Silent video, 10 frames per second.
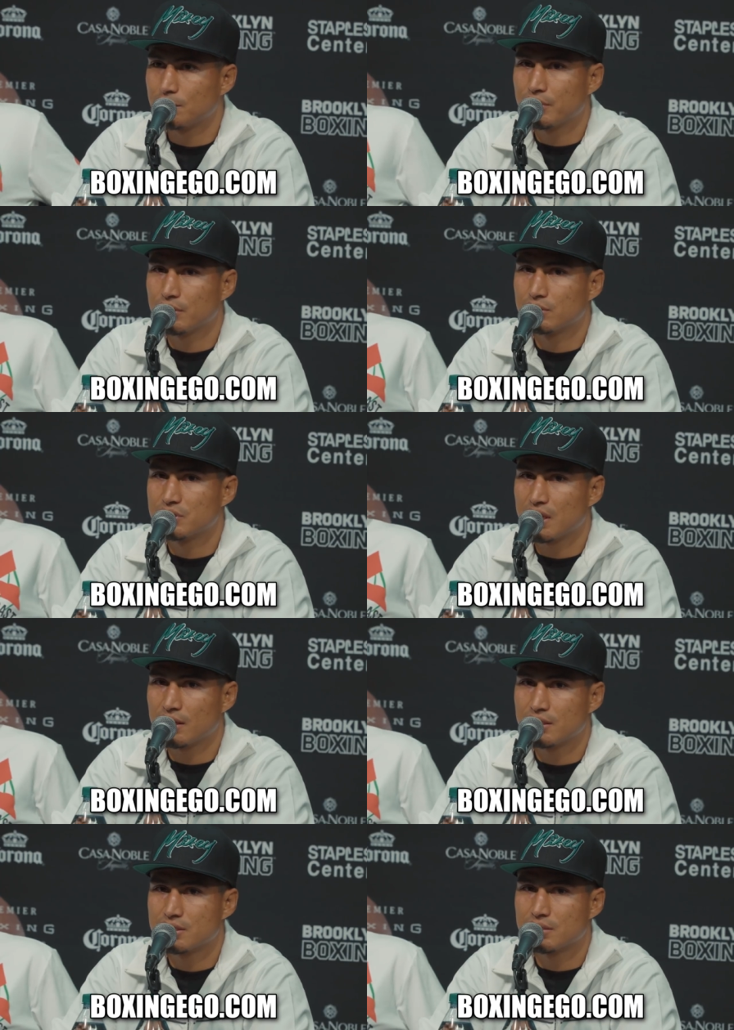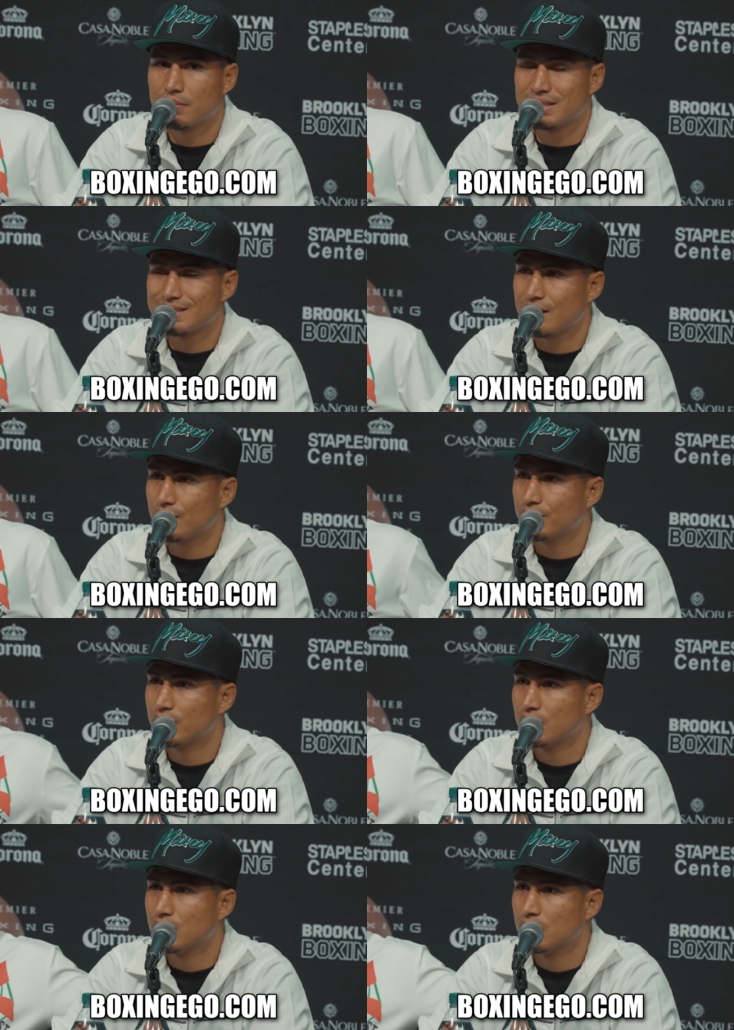I'm here to challenge myself